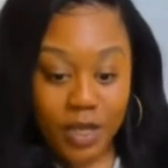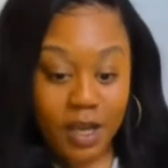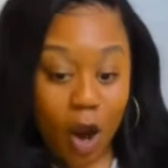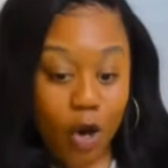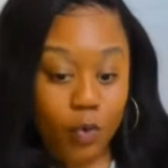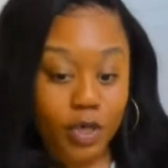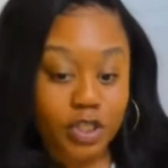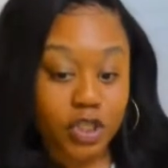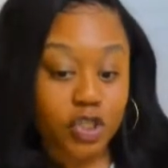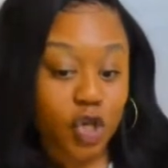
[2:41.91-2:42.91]
we are
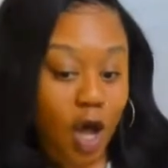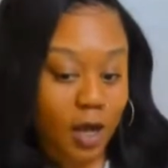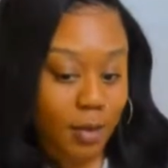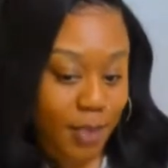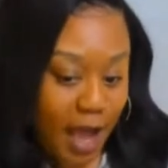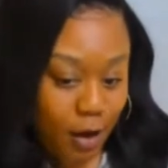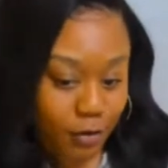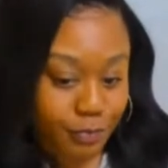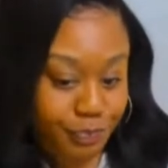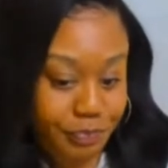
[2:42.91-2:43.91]
going to talk about,